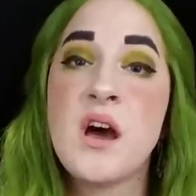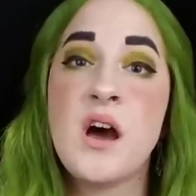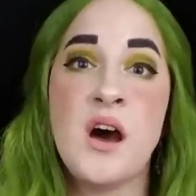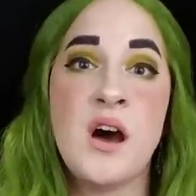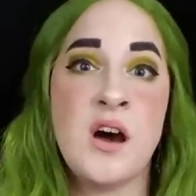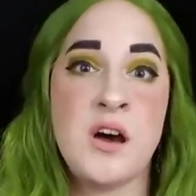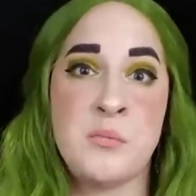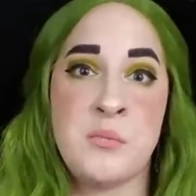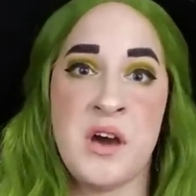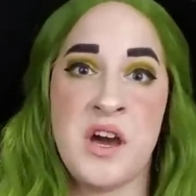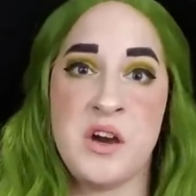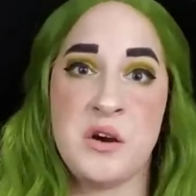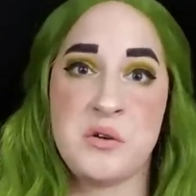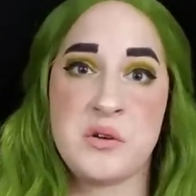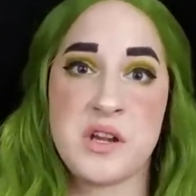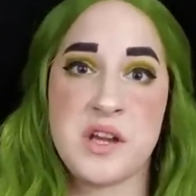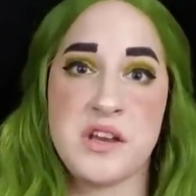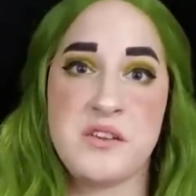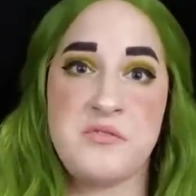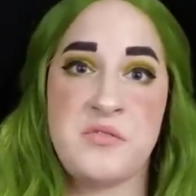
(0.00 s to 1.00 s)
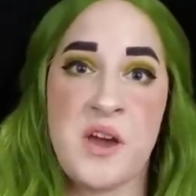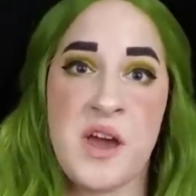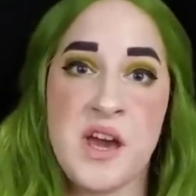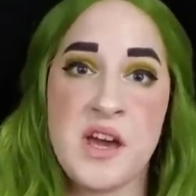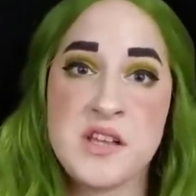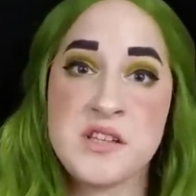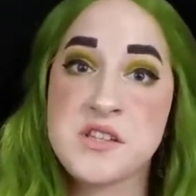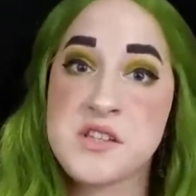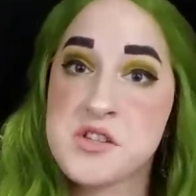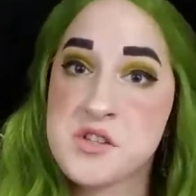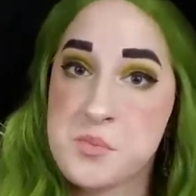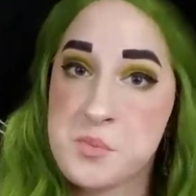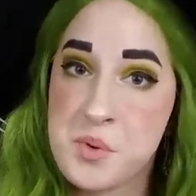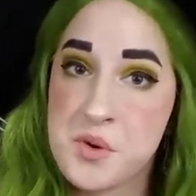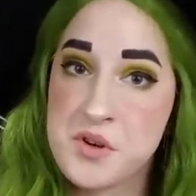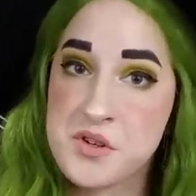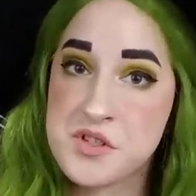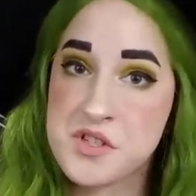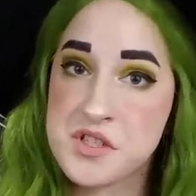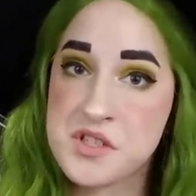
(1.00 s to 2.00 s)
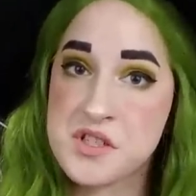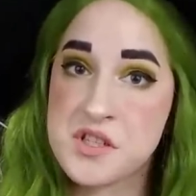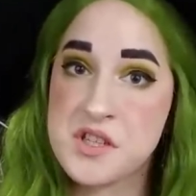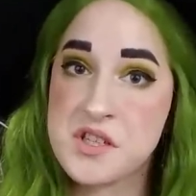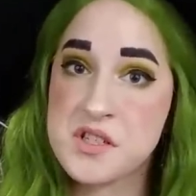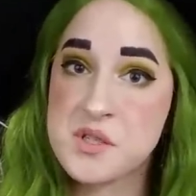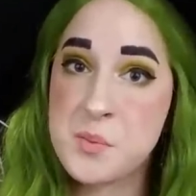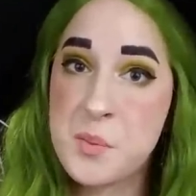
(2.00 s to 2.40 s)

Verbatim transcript: on my OnlyFans to purchase this